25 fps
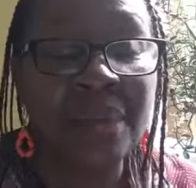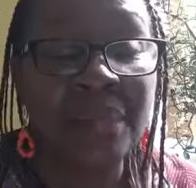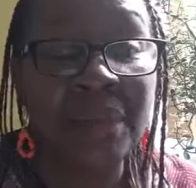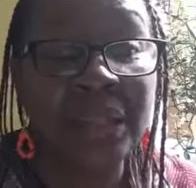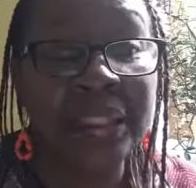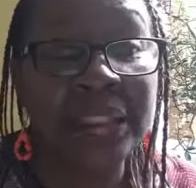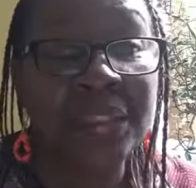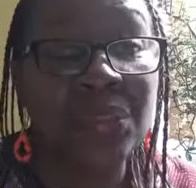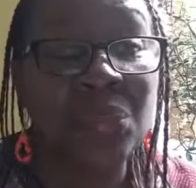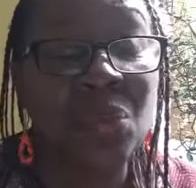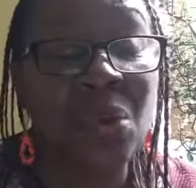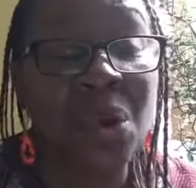
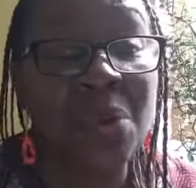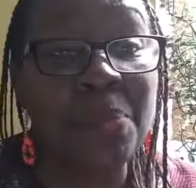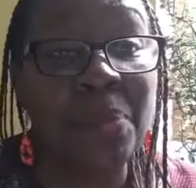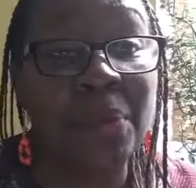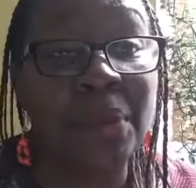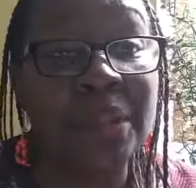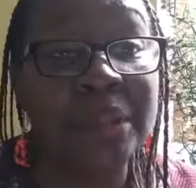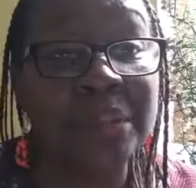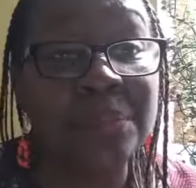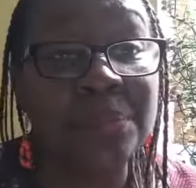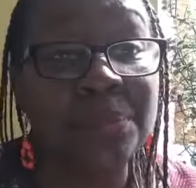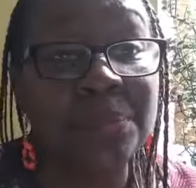But this one
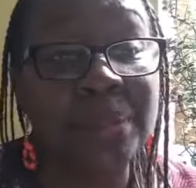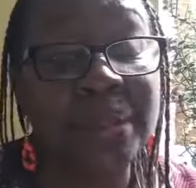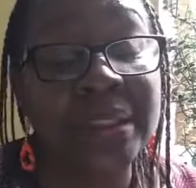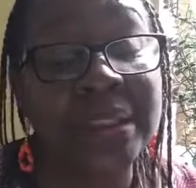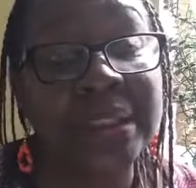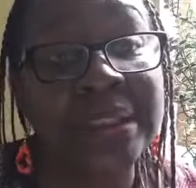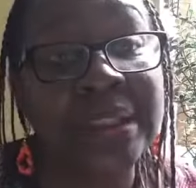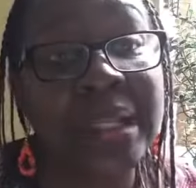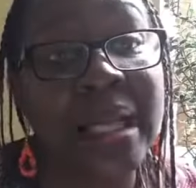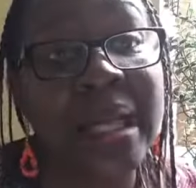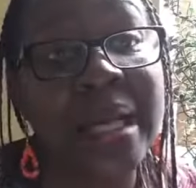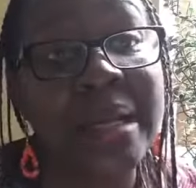person put
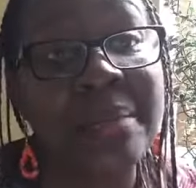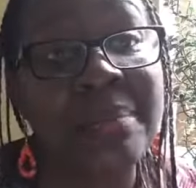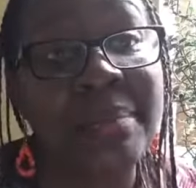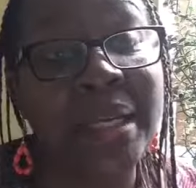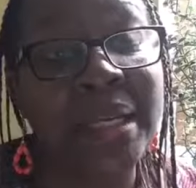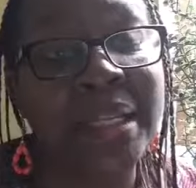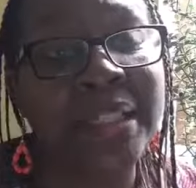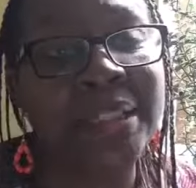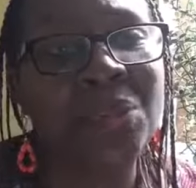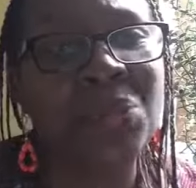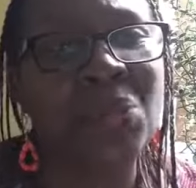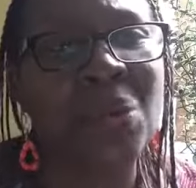the time
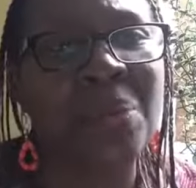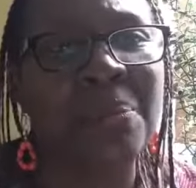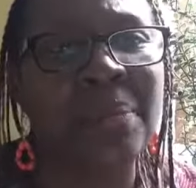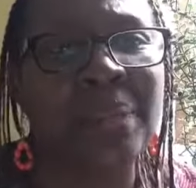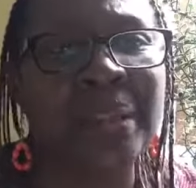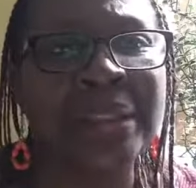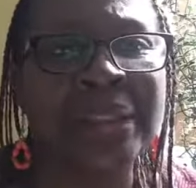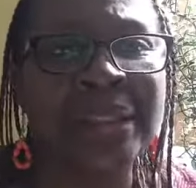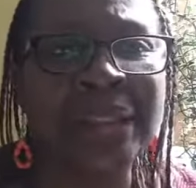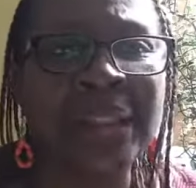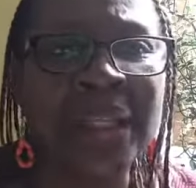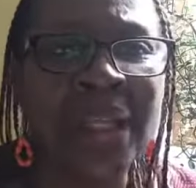in. This one
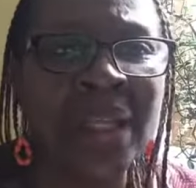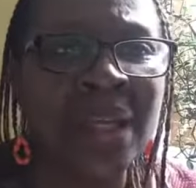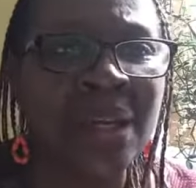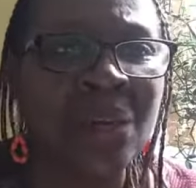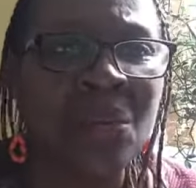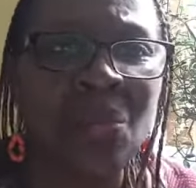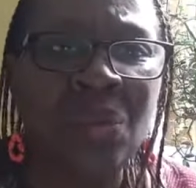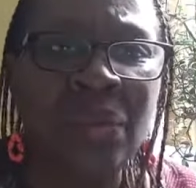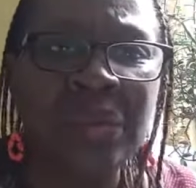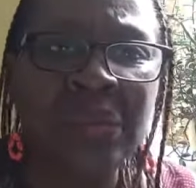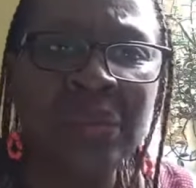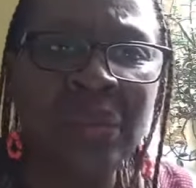person
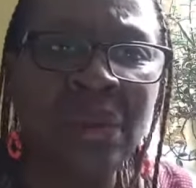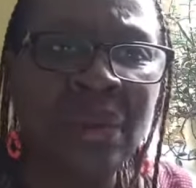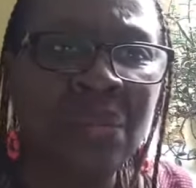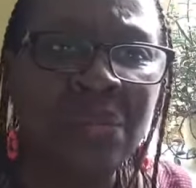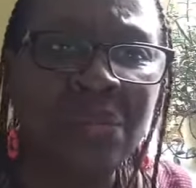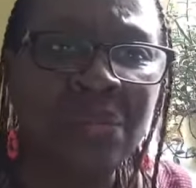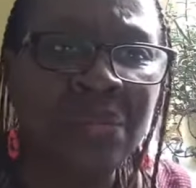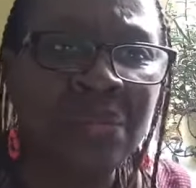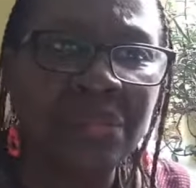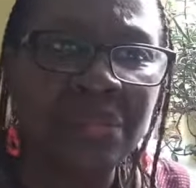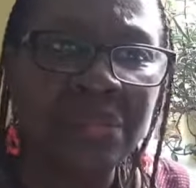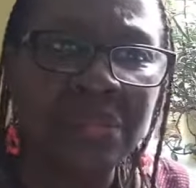was
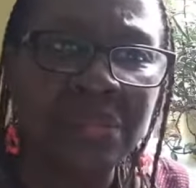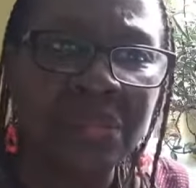not